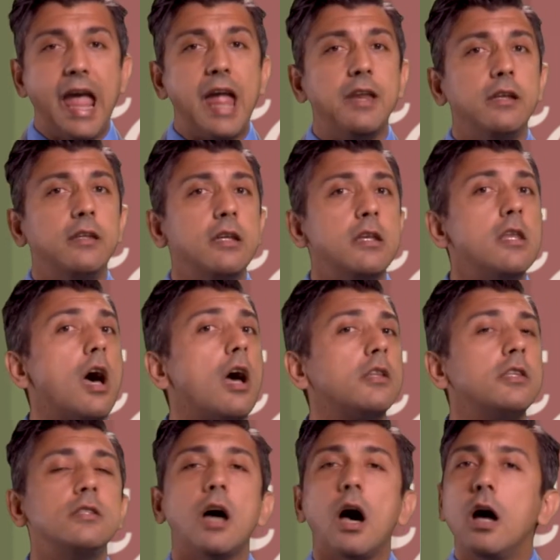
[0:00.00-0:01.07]
and it did
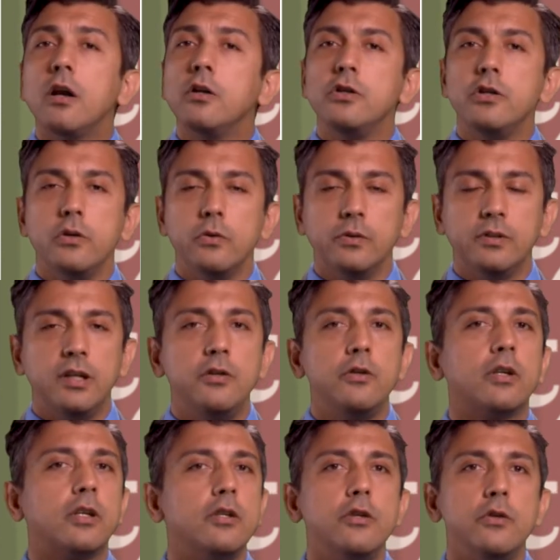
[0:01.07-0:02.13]
not dawn on you that
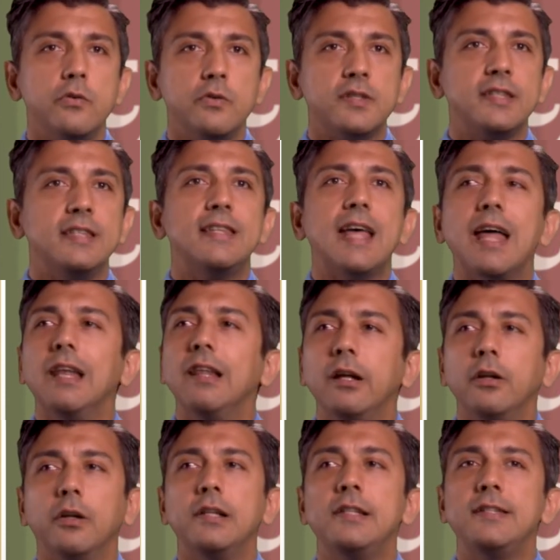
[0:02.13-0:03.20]
you can use that
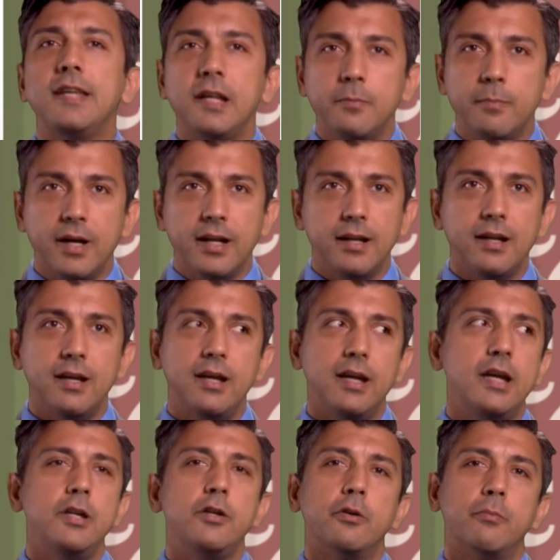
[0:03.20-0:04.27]
little tidbit
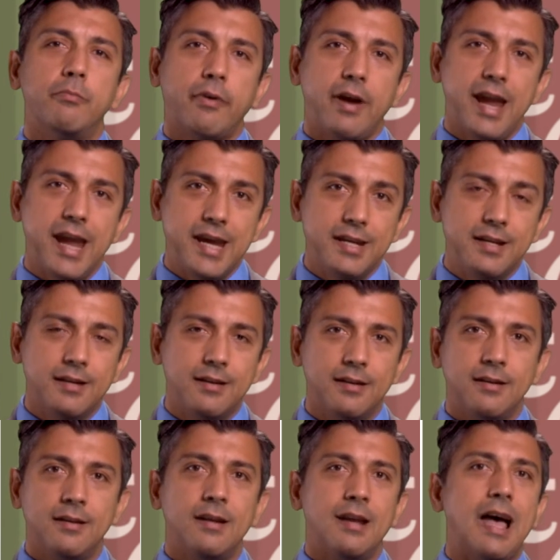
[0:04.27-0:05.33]
in your brain
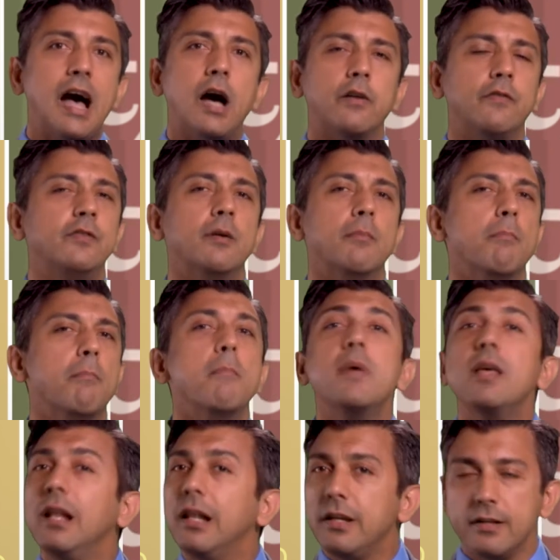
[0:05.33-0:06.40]
out of the
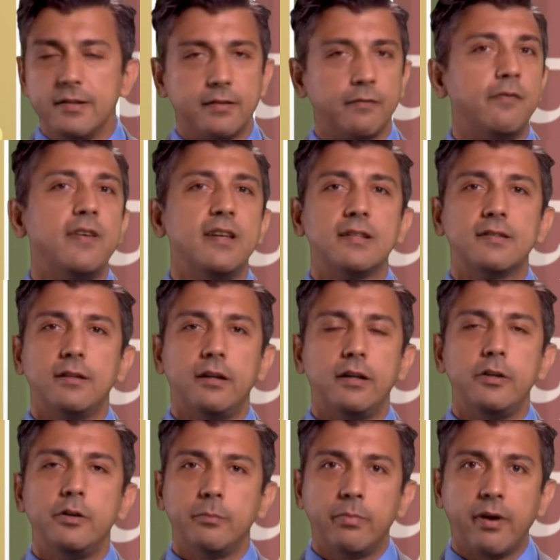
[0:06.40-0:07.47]
millions of things that are
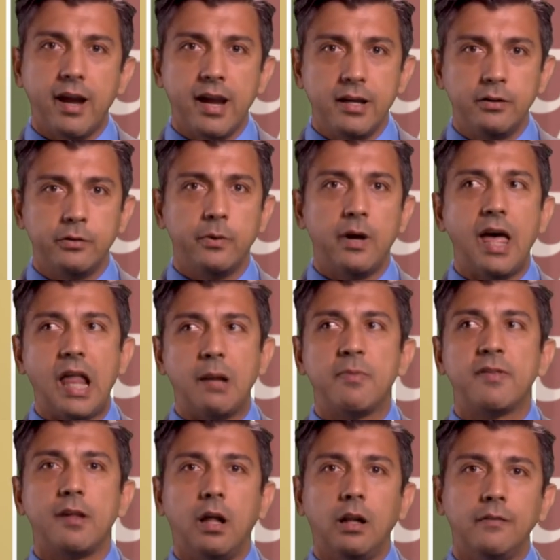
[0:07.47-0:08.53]
in your brain to
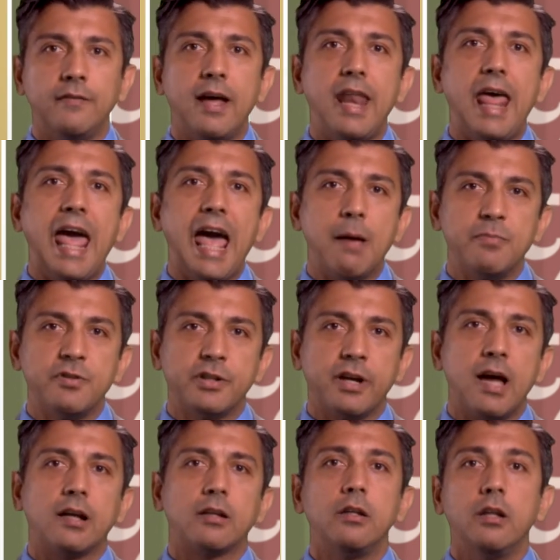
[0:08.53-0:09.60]
help solve that
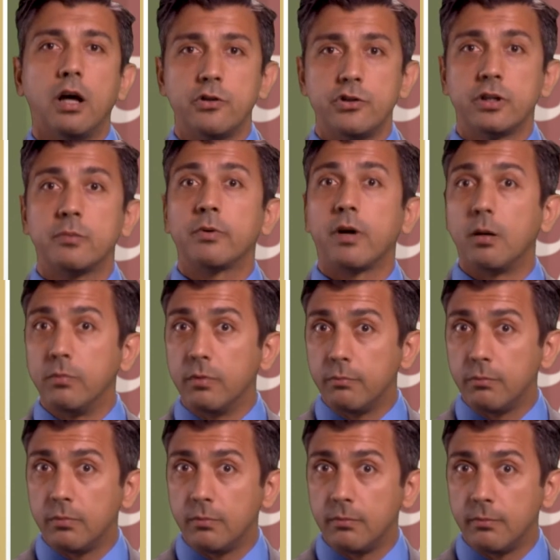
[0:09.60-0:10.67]
abstract logic
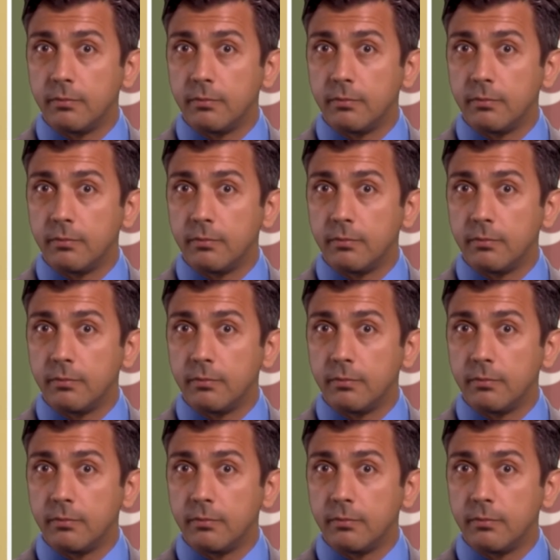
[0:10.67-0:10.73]
problem.